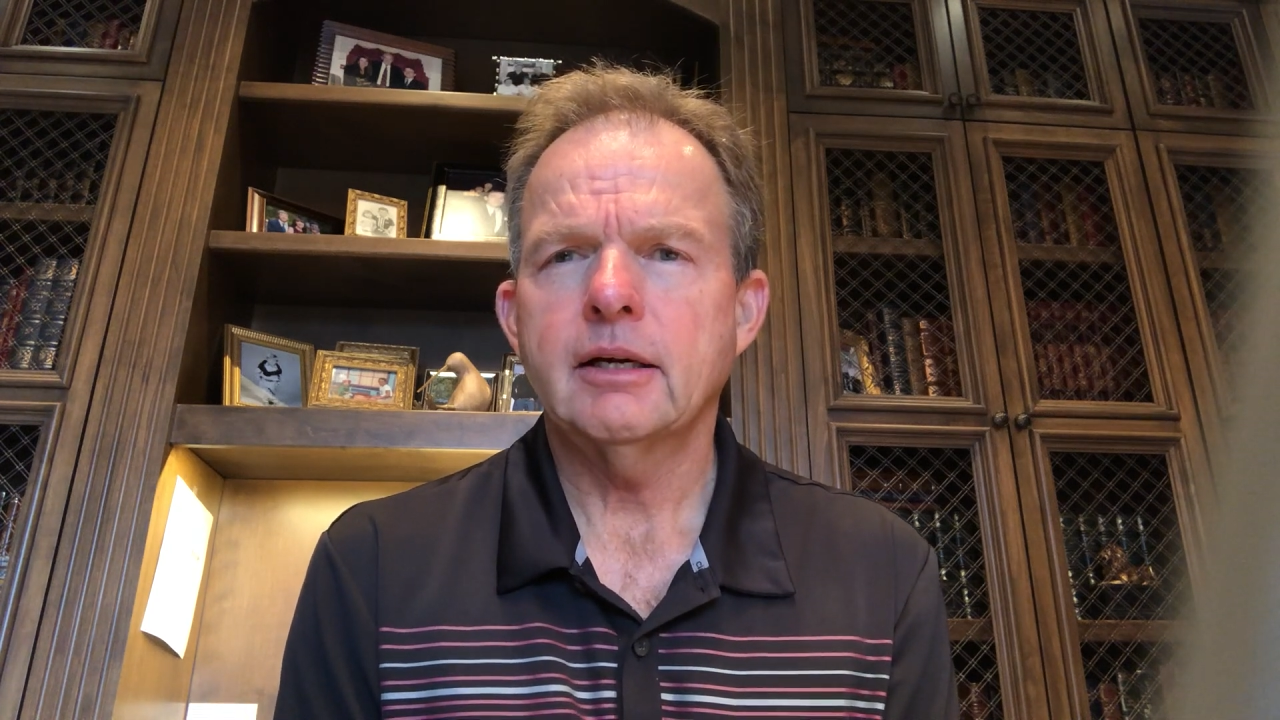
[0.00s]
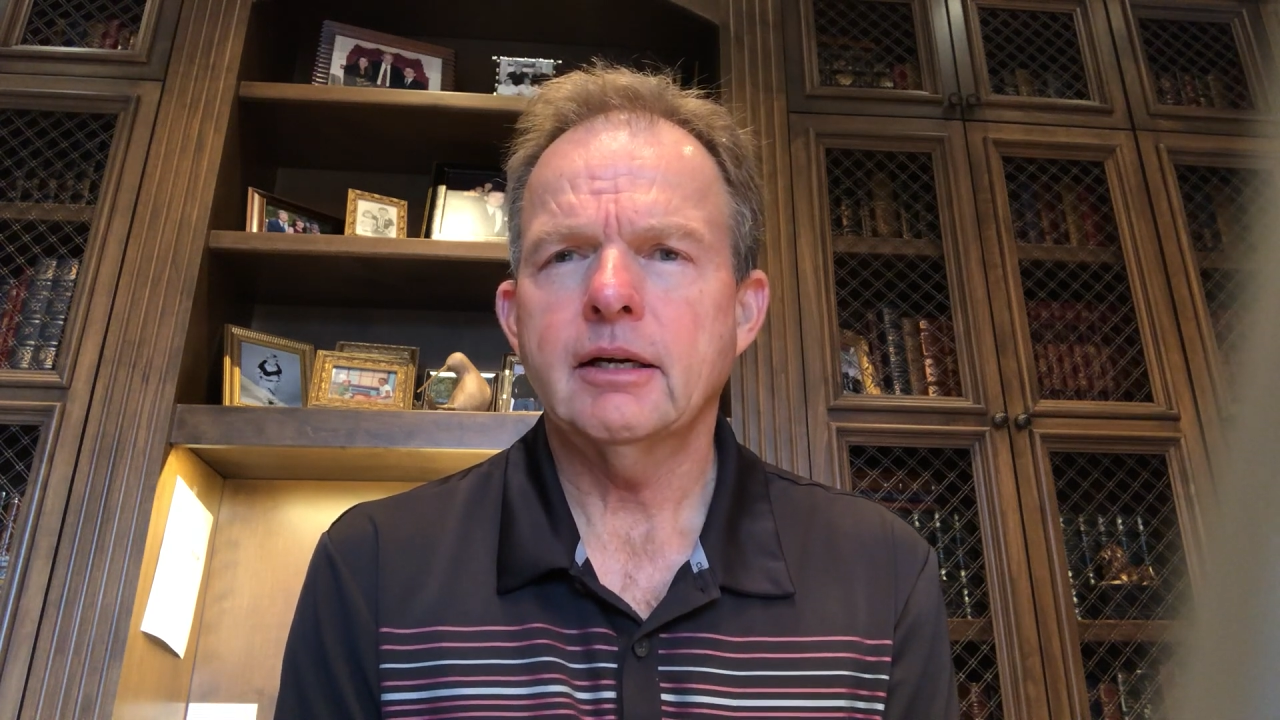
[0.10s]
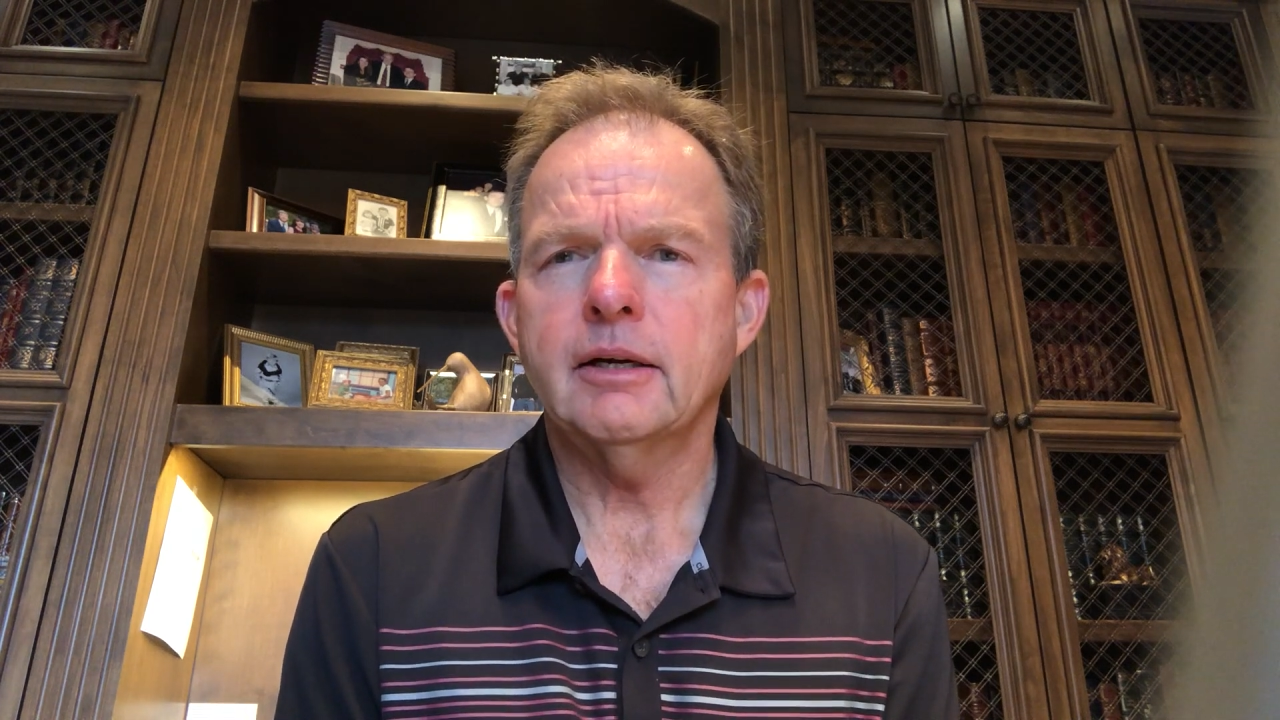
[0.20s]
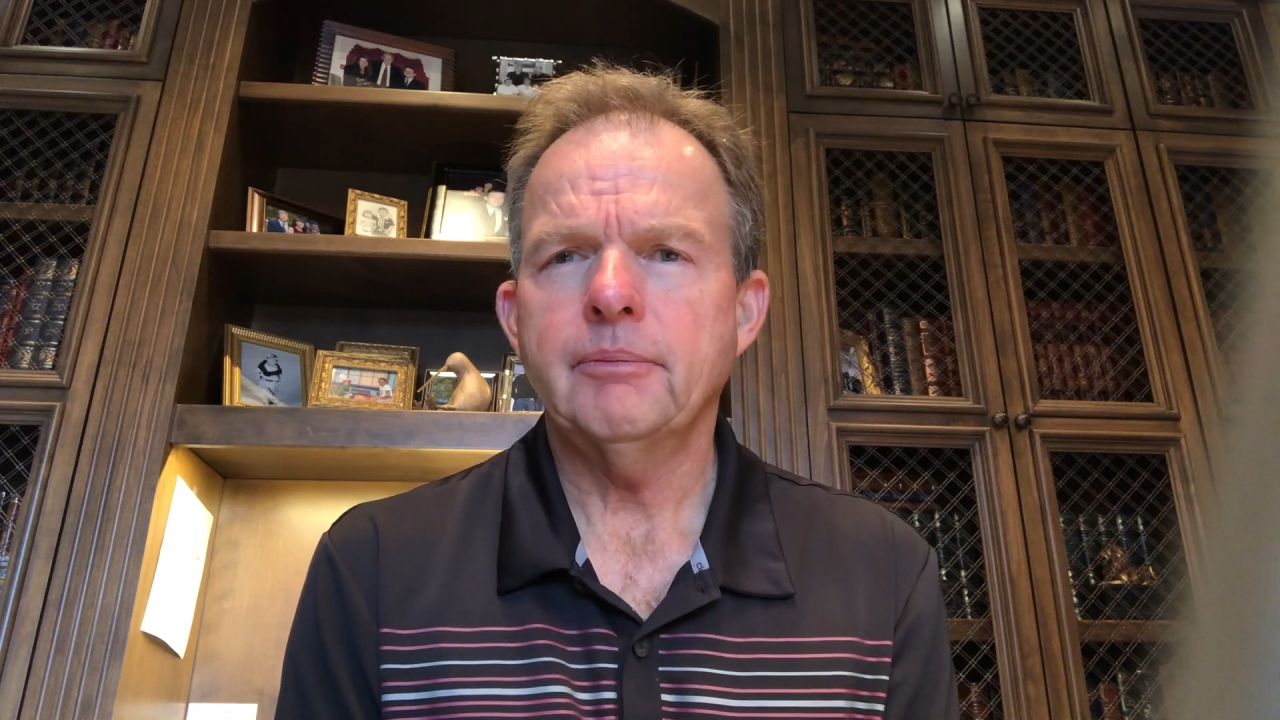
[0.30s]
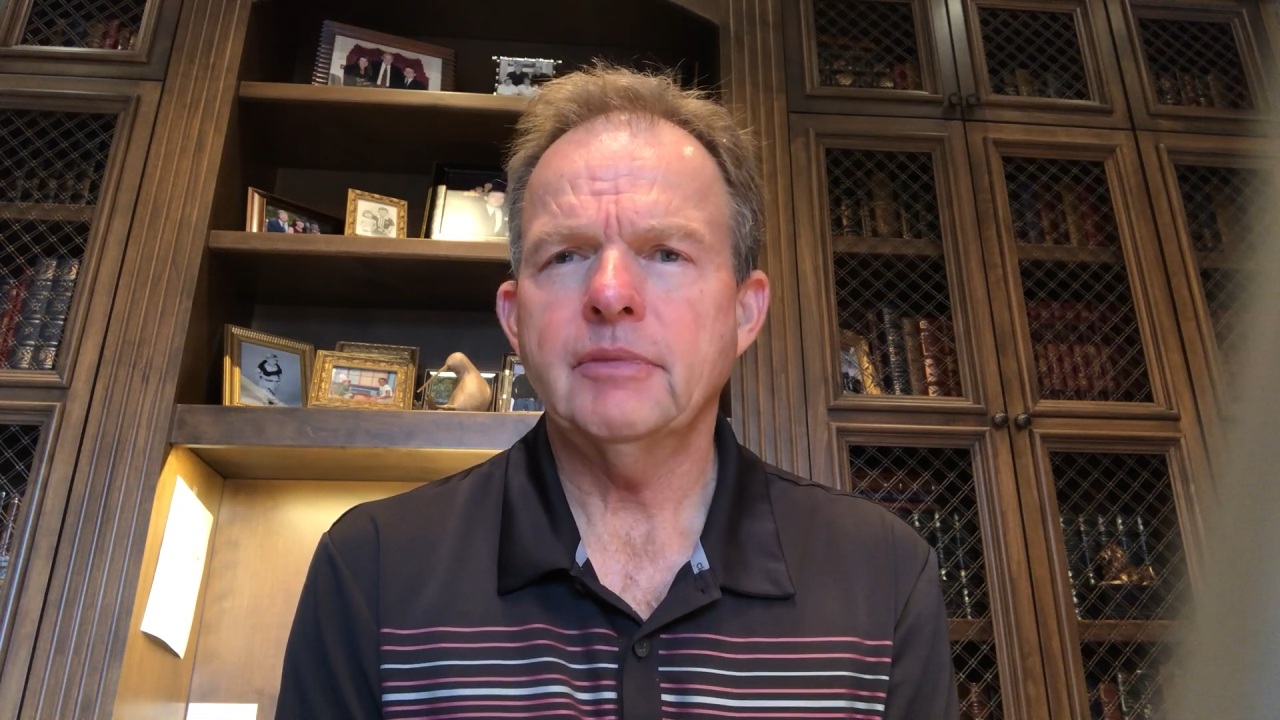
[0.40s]

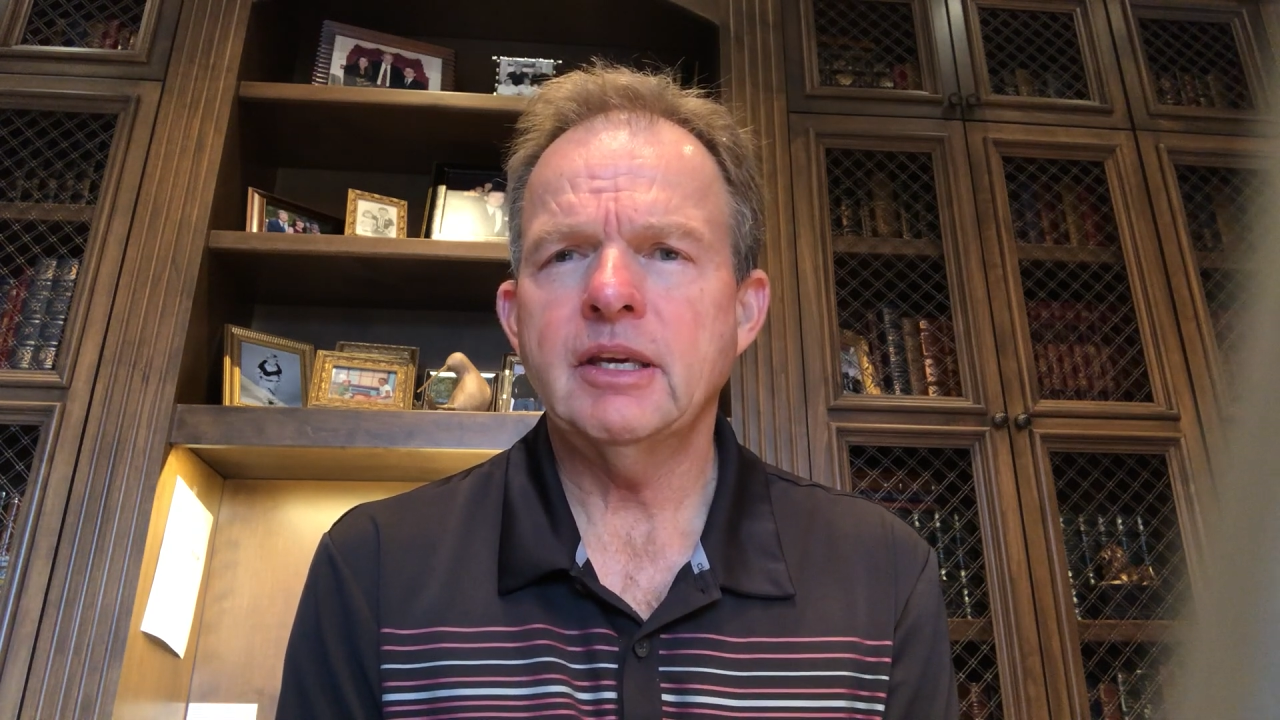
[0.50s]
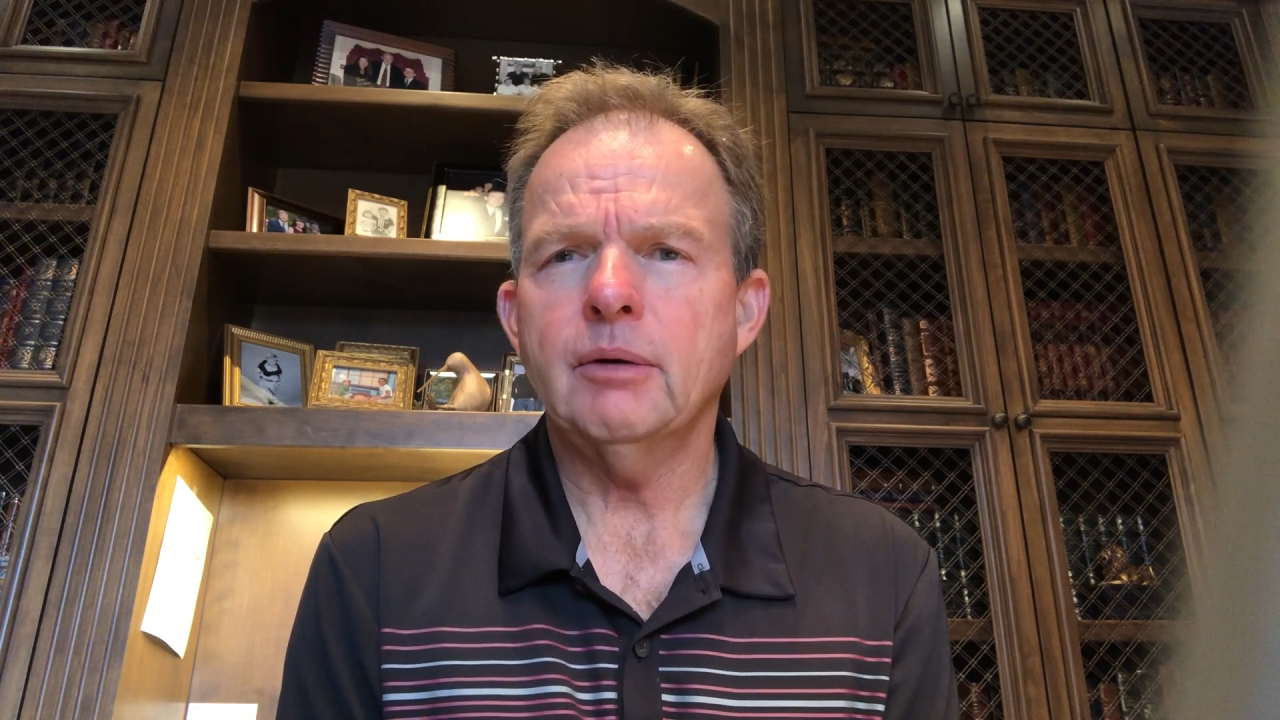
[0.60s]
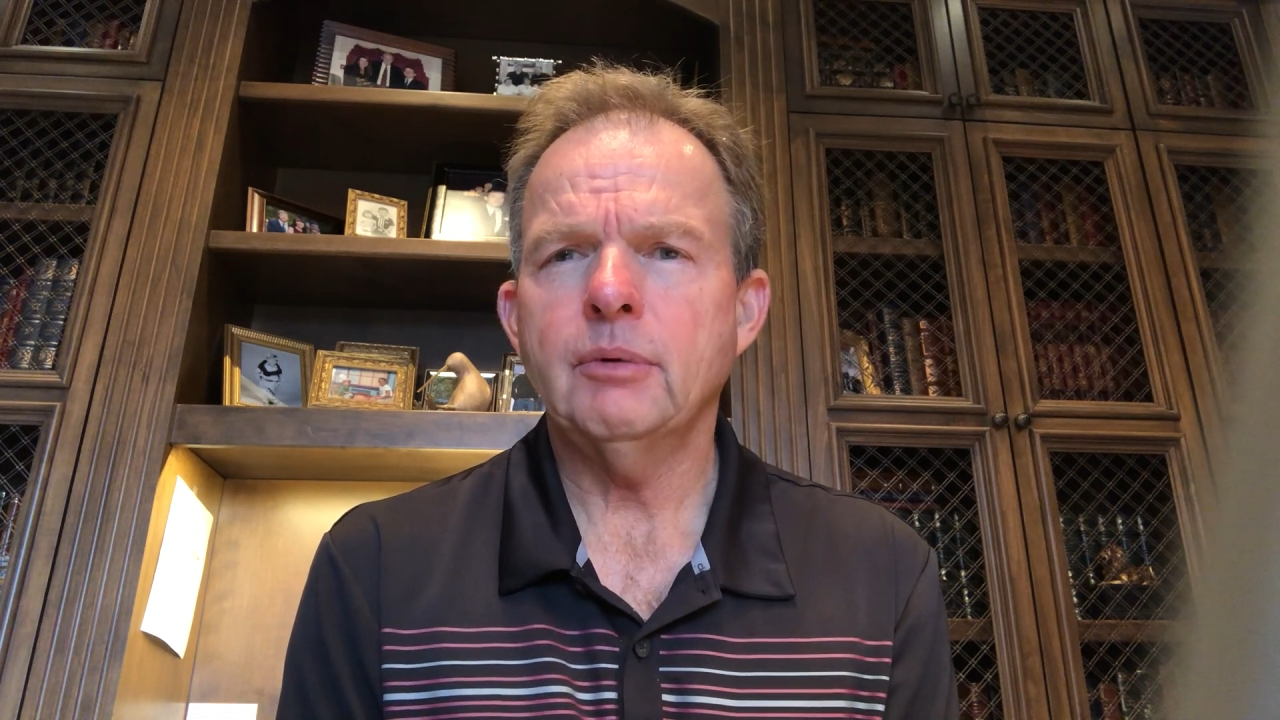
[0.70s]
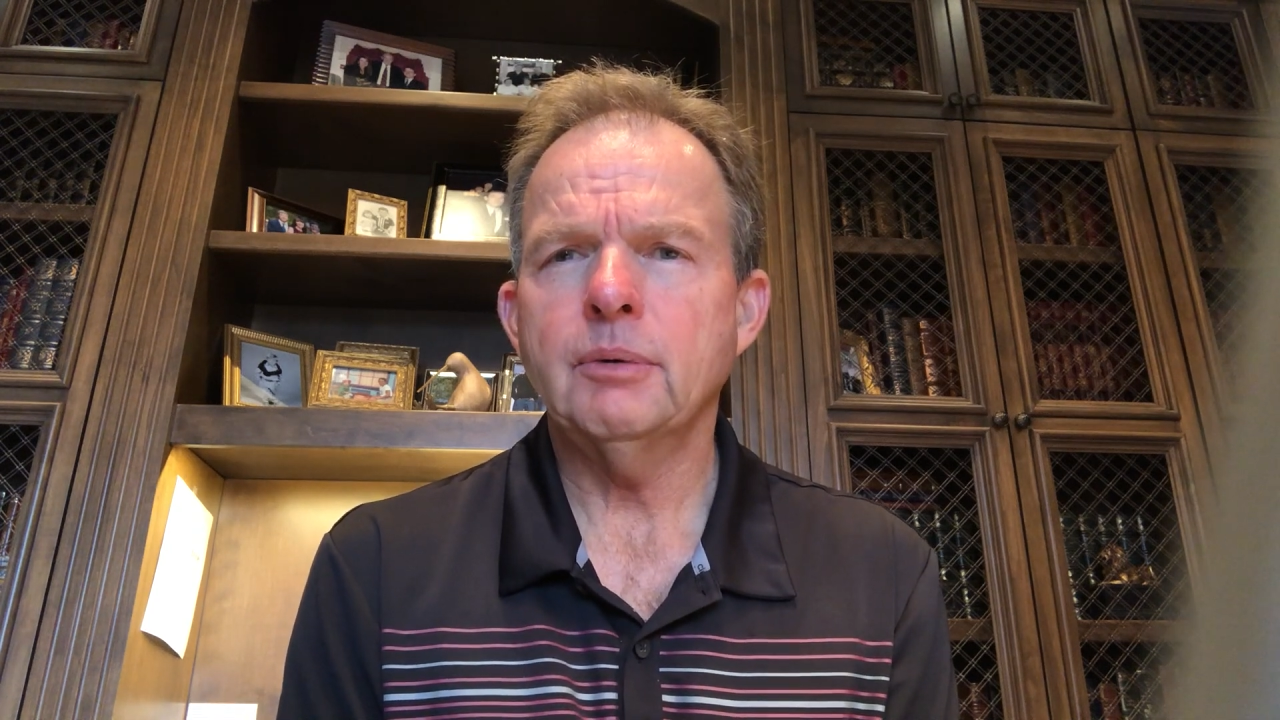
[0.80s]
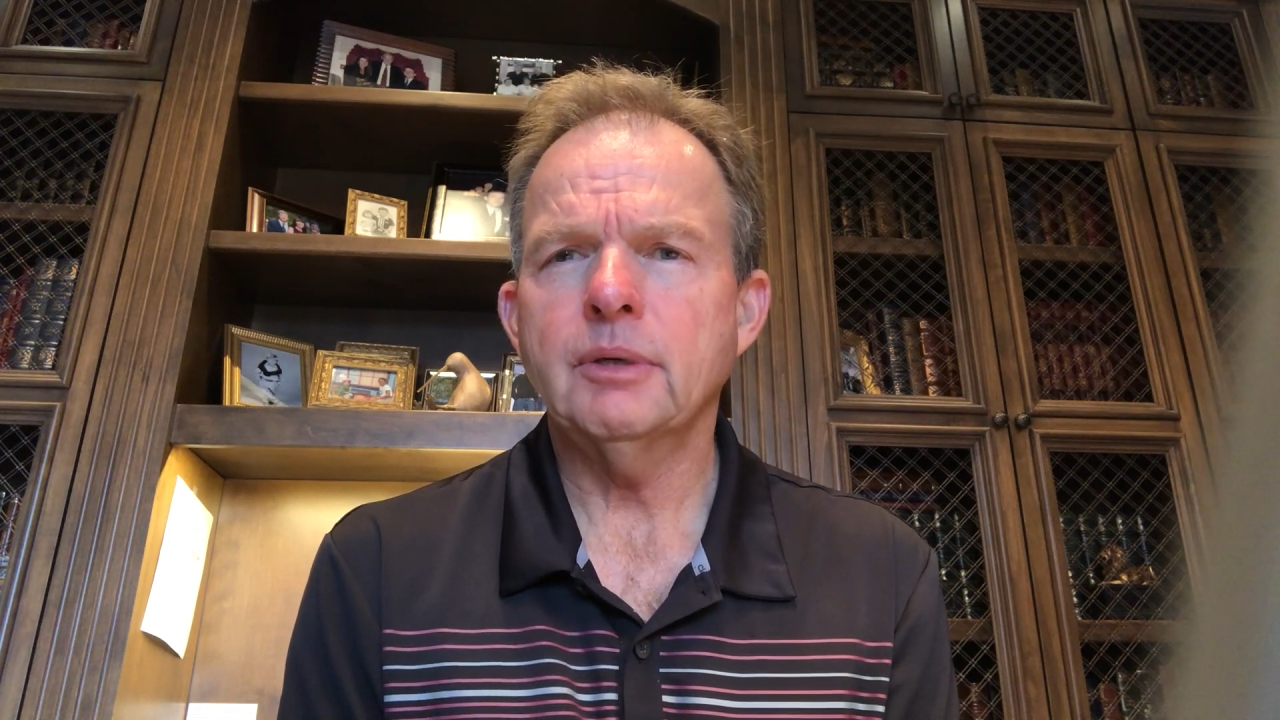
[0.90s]
Um, yet we